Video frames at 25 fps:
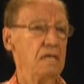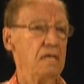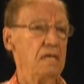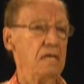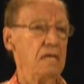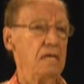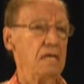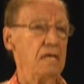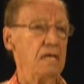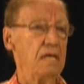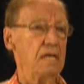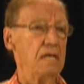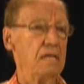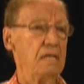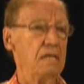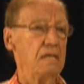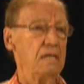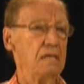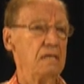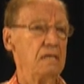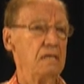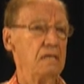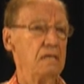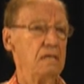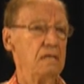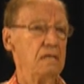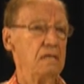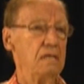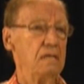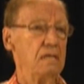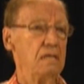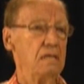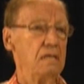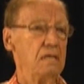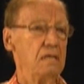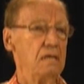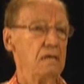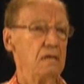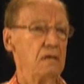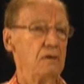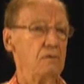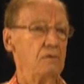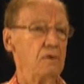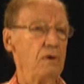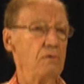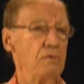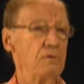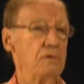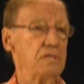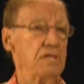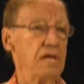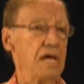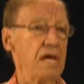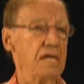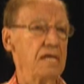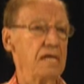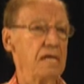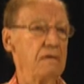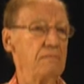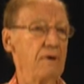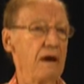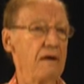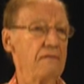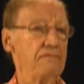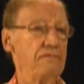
And we were taking, my